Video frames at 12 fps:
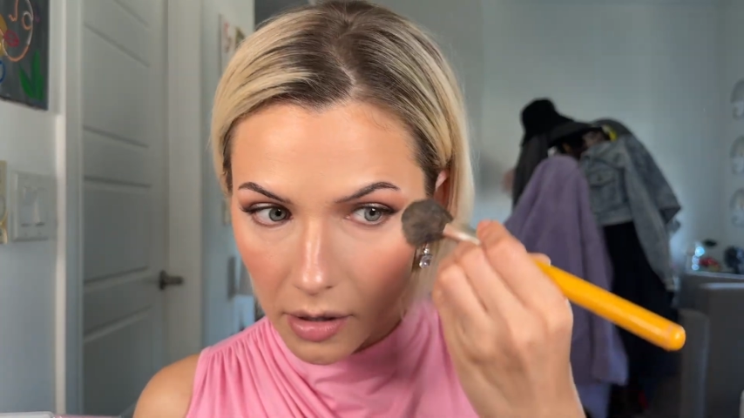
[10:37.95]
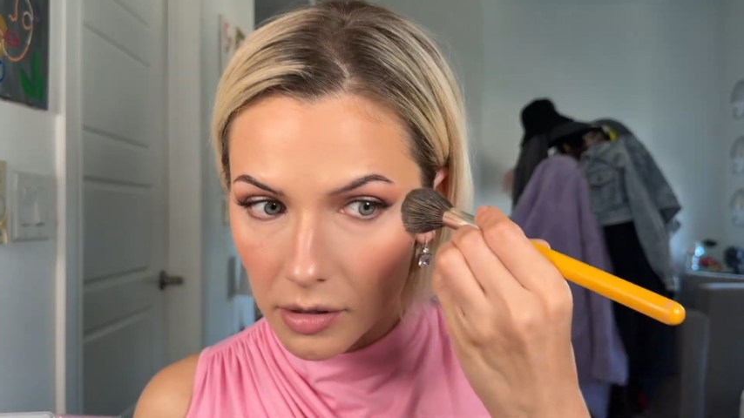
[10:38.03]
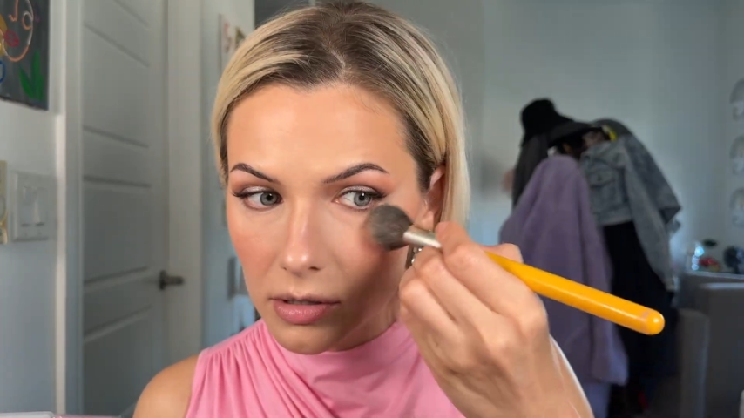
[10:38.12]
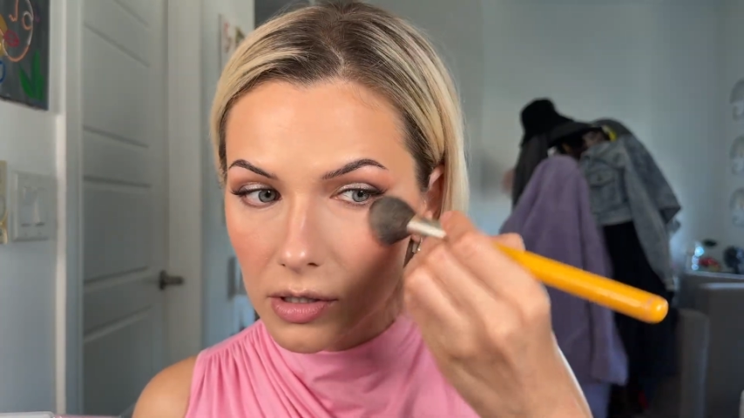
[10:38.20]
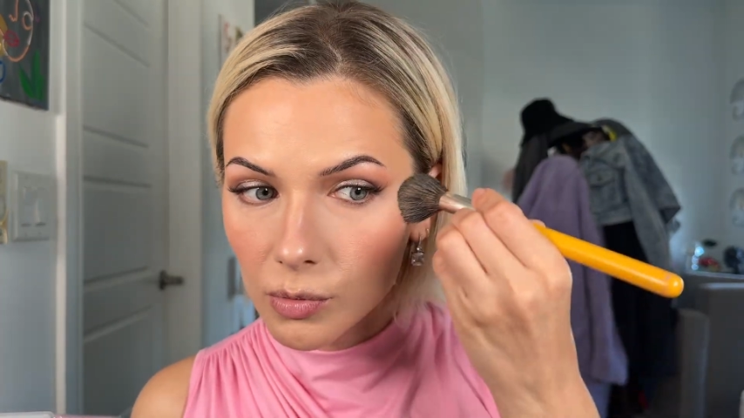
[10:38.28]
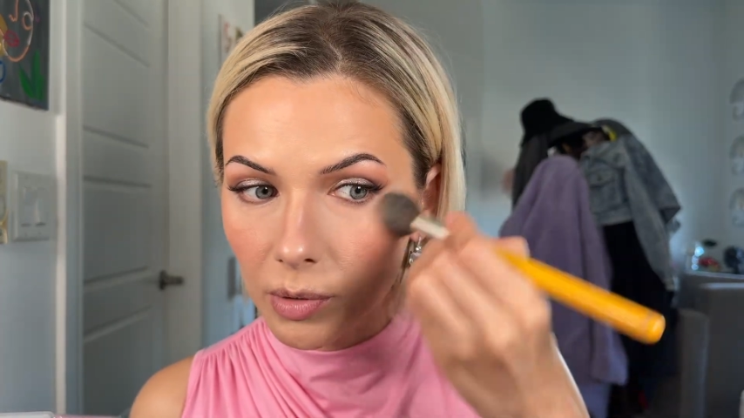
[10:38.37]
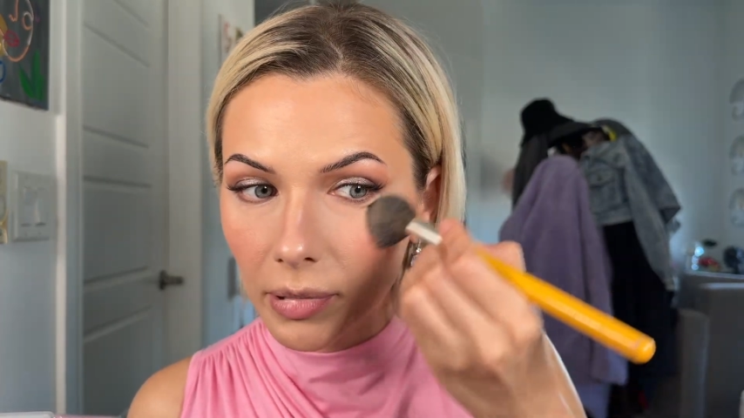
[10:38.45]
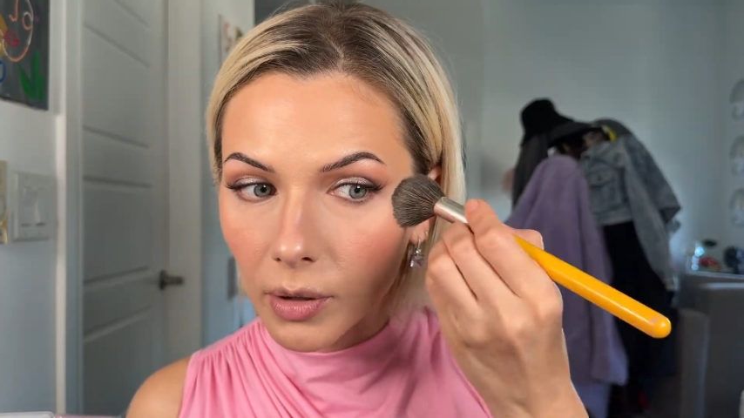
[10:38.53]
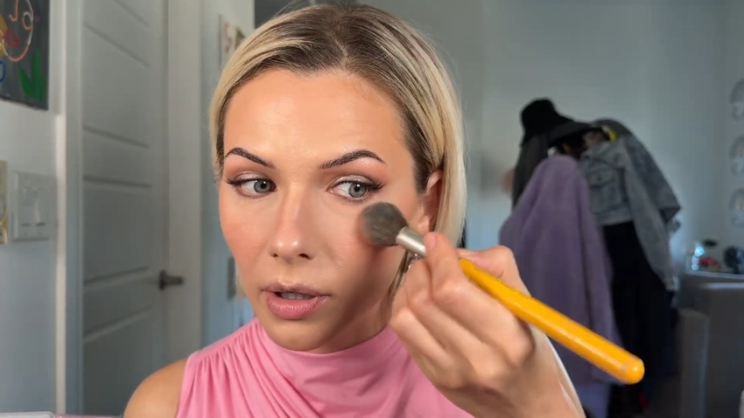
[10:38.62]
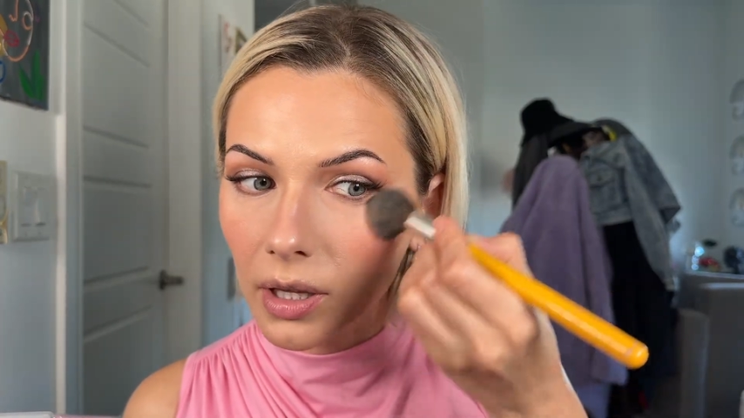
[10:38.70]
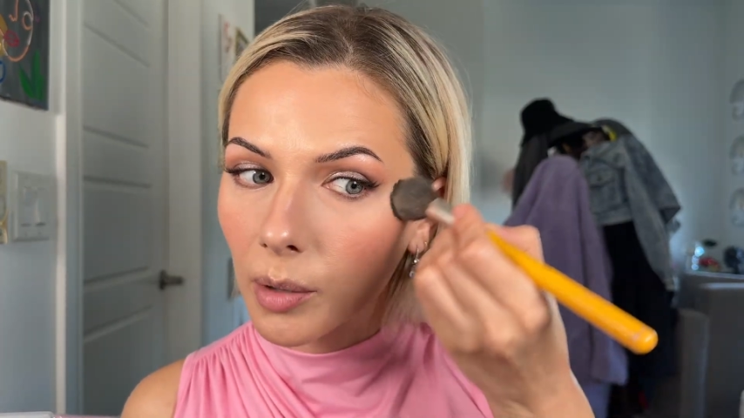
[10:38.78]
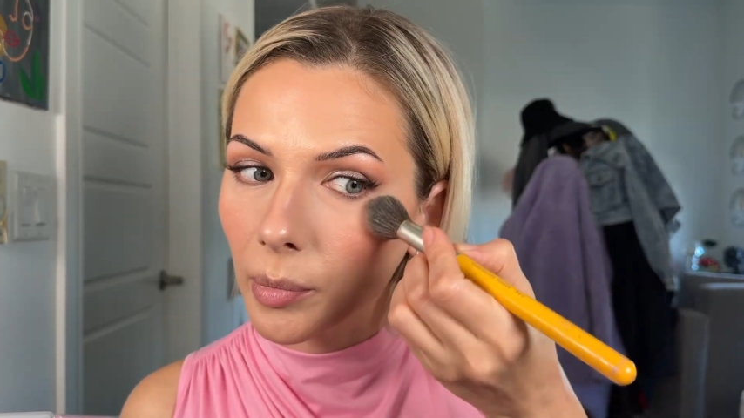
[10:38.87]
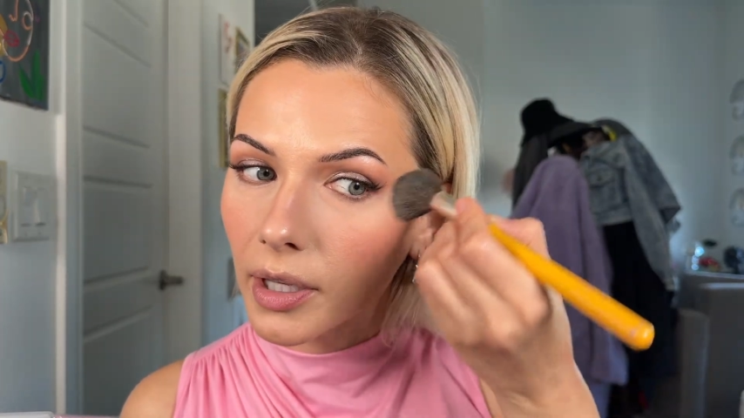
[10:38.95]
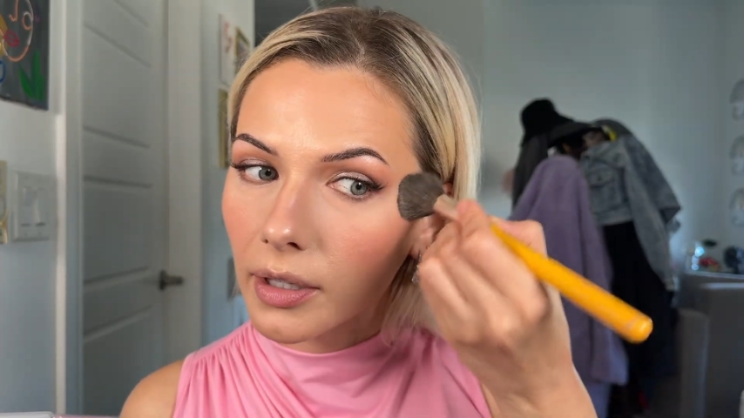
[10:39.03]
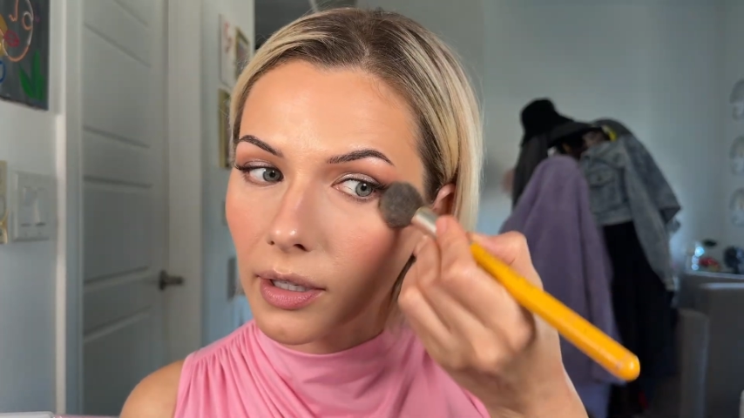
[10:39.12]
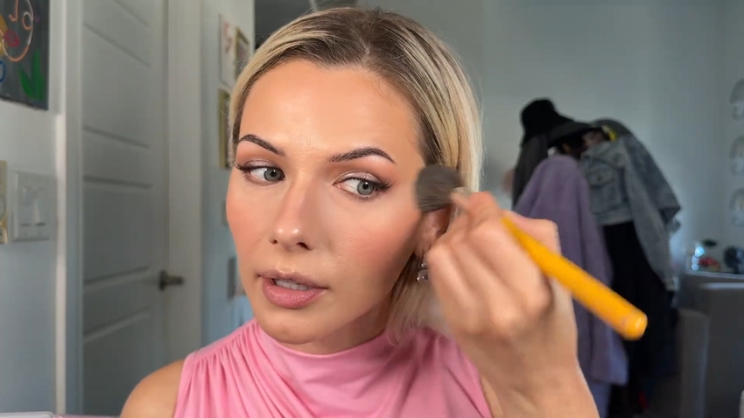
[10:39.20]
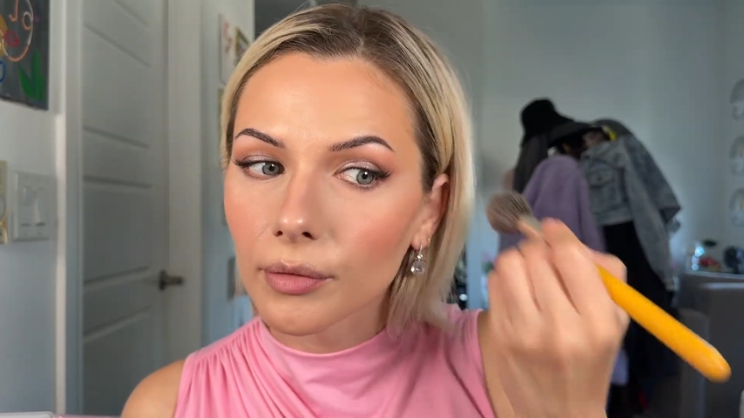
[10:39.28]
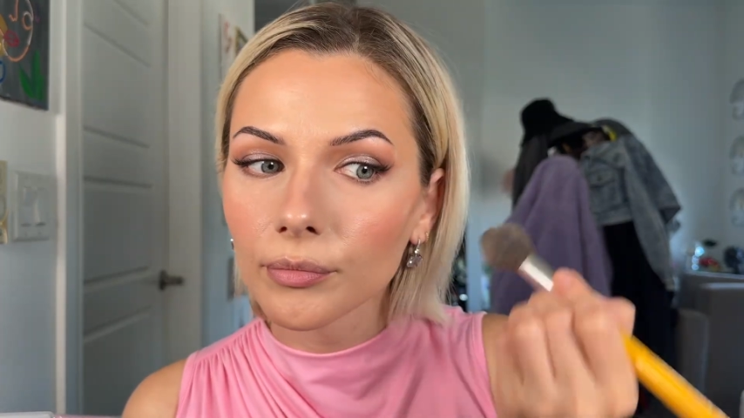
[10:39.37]
sweeping away that
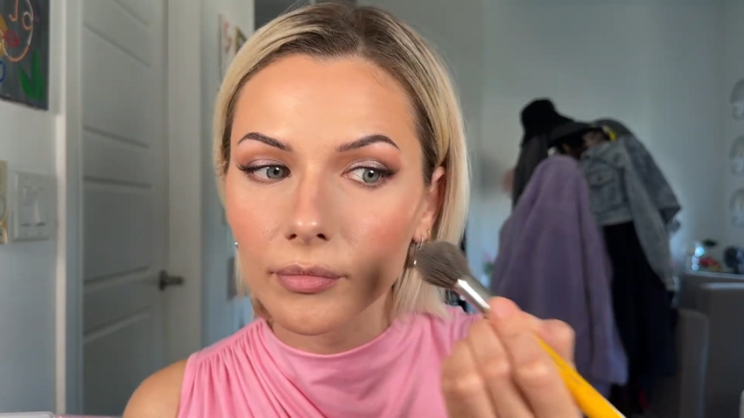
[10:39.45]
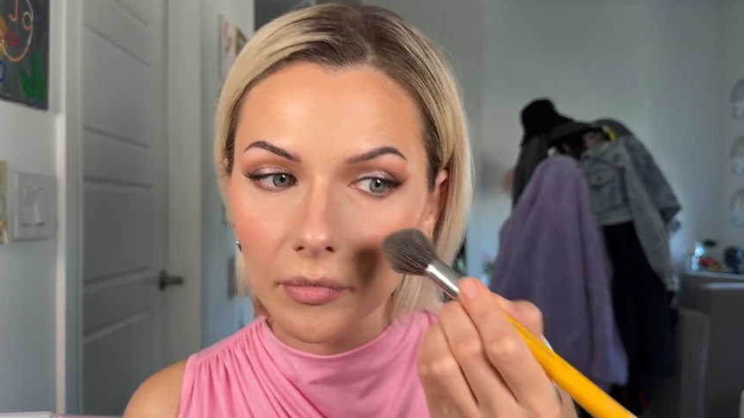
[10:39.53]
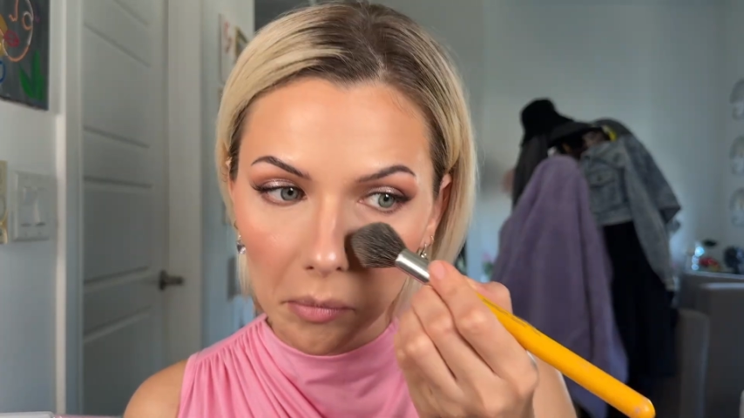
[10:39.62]
baking.